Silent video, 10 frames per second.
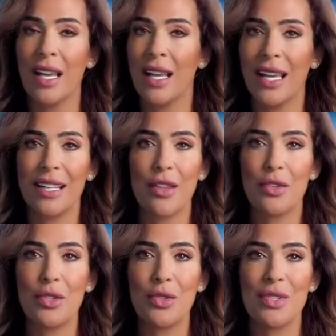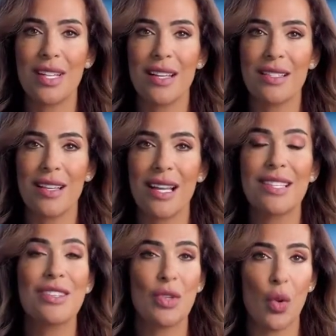In other news, Tesla
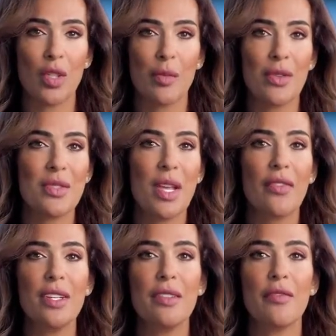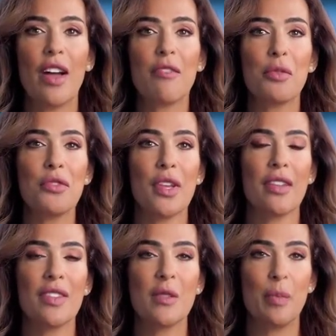has sold about 75%
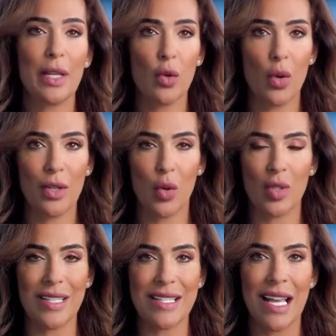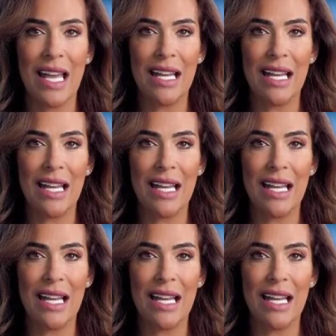of its Bitcoin holdings.